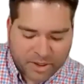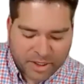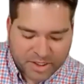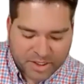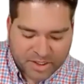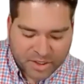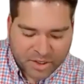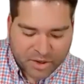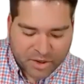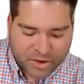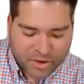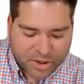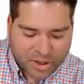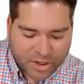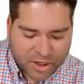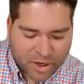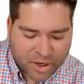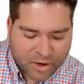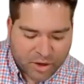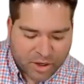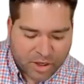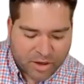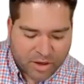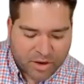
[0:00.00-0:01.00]
So,
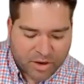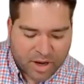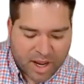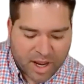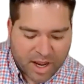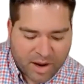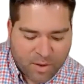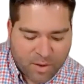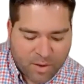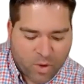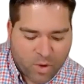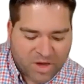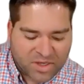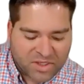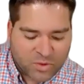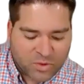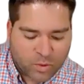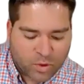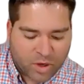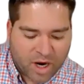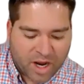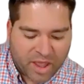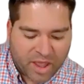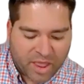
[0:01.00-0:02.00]
once
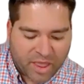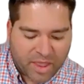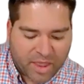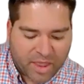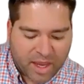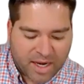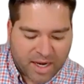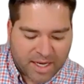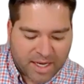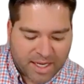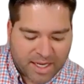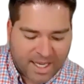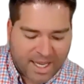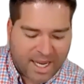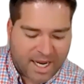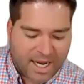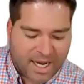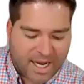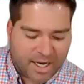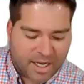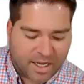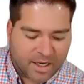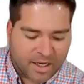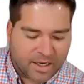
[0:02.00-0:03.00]
we're
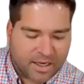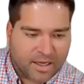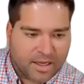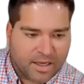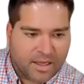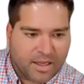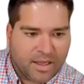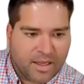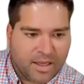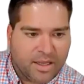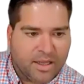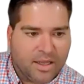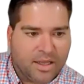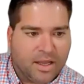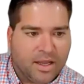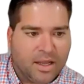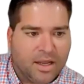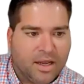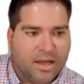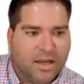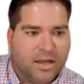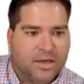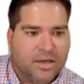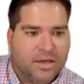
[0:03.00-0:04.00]
authenticated
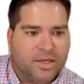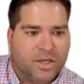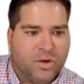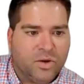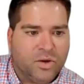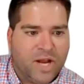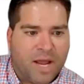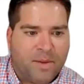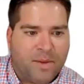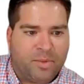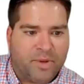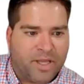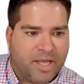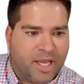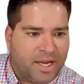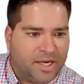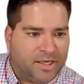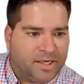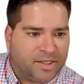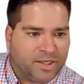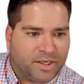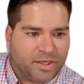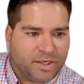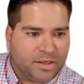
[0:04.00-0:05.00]
to an
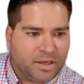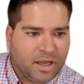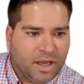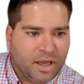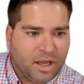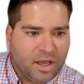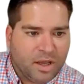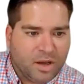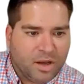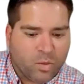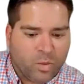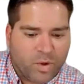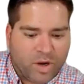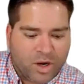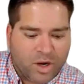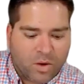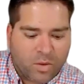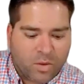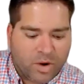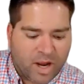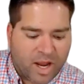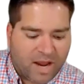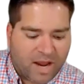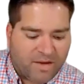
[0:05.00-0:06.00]
application, we don't
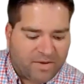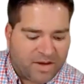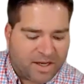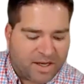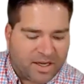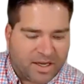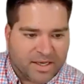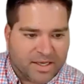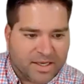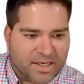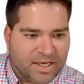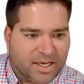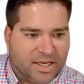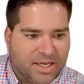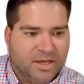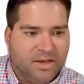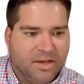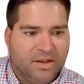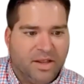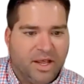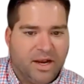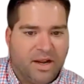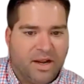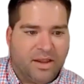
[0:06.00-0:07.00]
want to have to continue
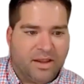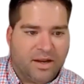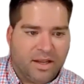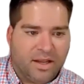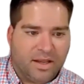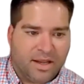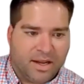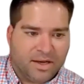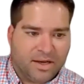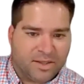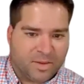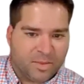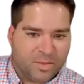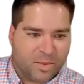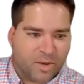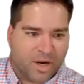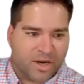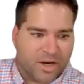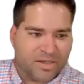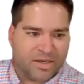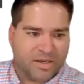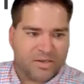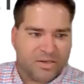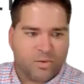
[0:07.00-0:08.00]
that authentication
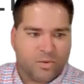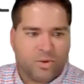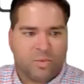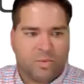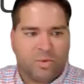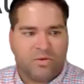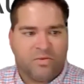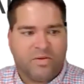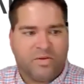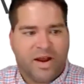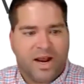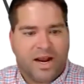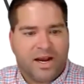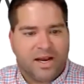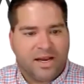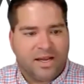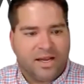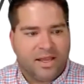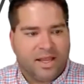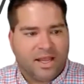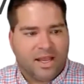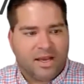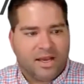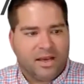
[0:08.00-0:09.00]
process. We're provided
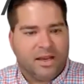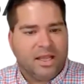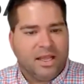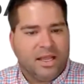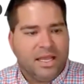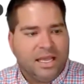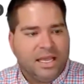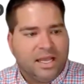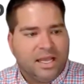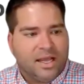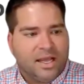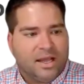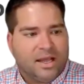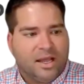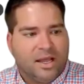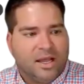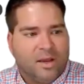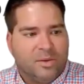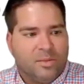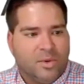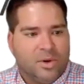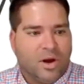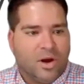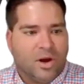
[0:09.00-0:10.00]
then
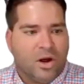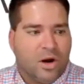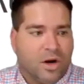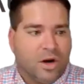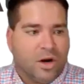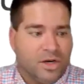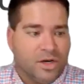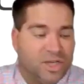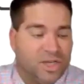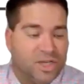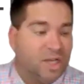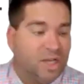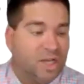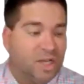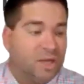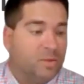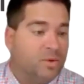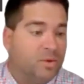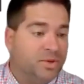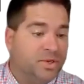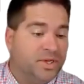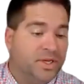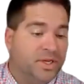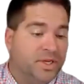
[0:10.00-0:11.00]
our
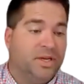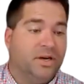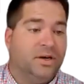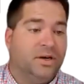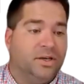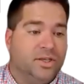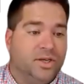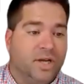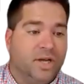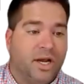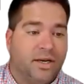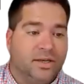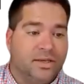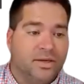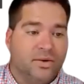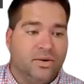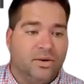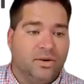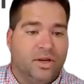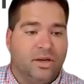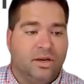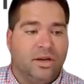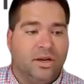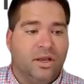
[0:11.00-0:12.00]
JWT, our JWT
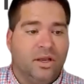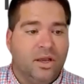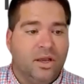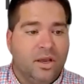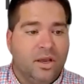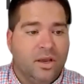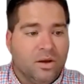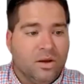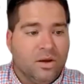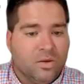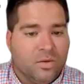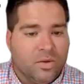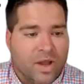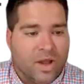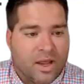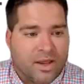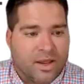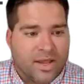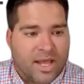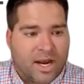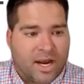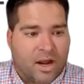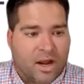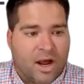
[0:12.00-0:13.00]
token,
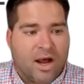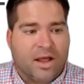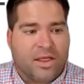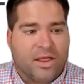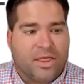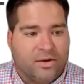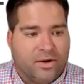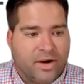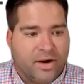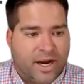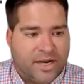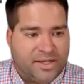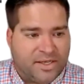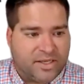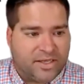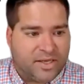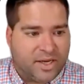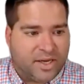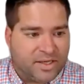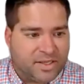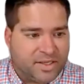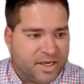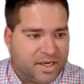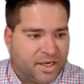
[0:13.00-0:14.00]
that authorizes
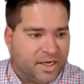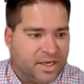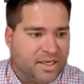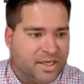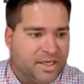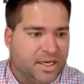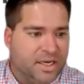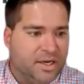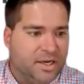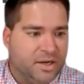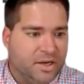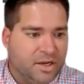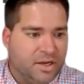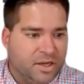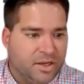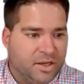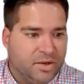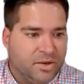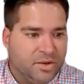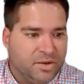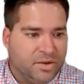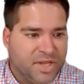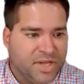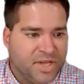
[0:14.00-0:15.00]
us to continue to
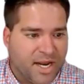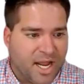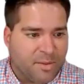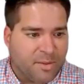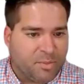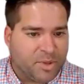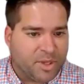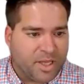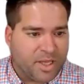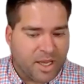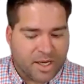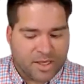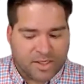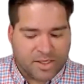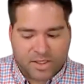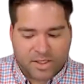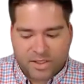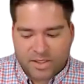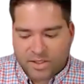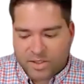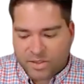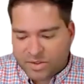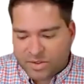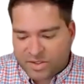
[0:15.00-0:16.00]
use that application
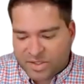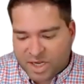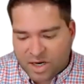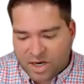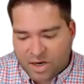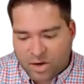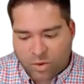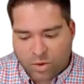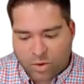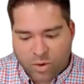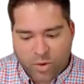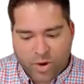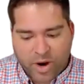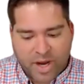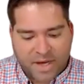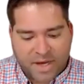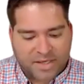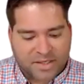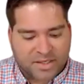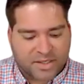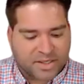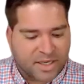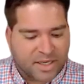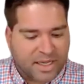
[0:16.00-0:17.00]
to send
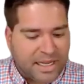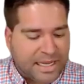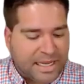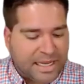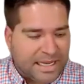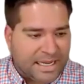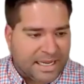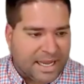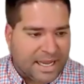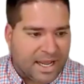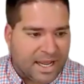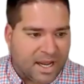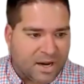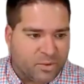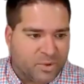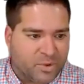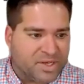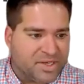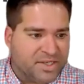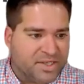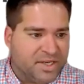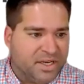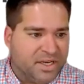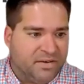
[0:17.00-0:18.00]
requests,
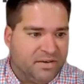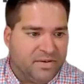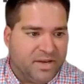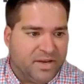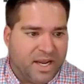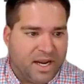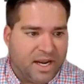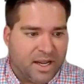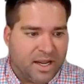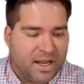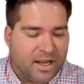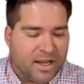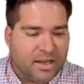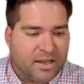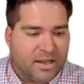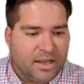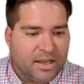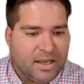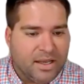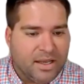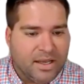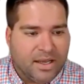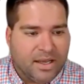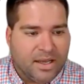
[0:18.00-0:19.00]
receive data.
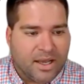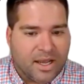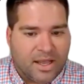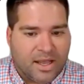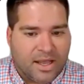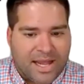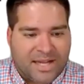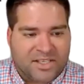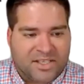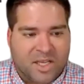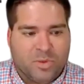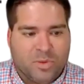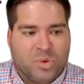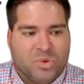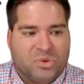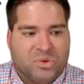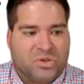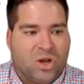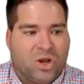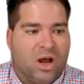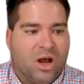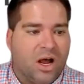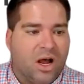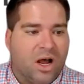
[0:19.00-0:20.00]
That's the most
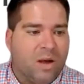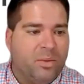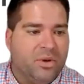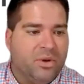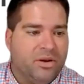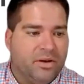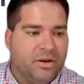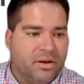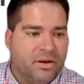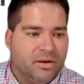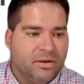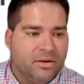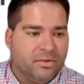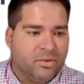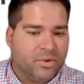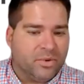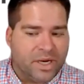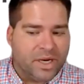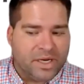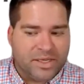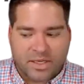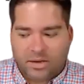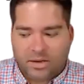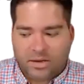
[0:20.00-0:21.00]
common
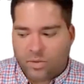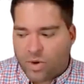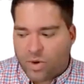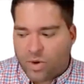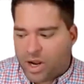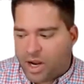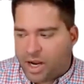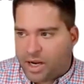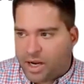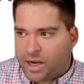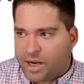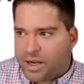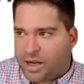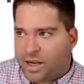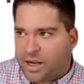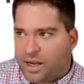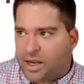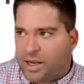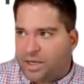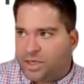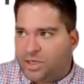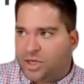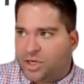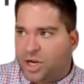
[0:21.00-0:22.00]
reason why
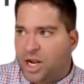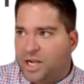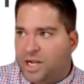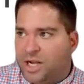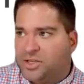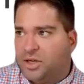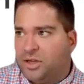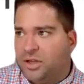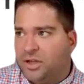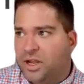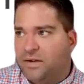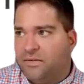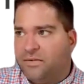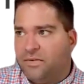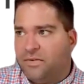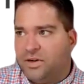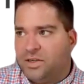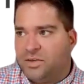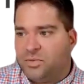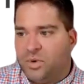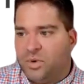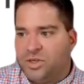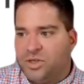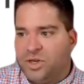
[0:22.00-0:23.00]
JWTs are leveraged,
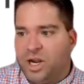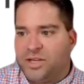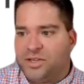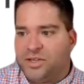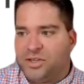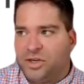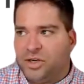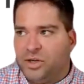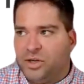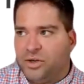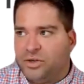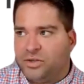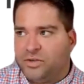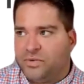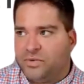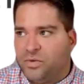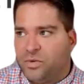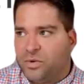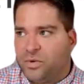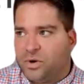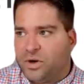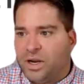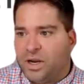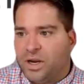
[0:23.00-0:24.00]
what JWTs are used
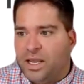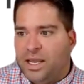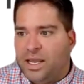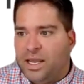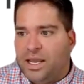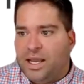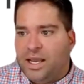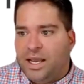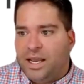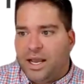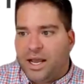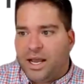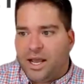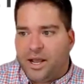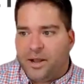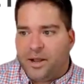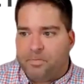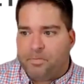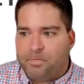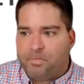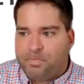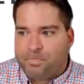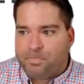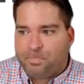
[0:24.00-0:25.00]

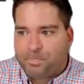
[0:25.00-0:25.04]
for.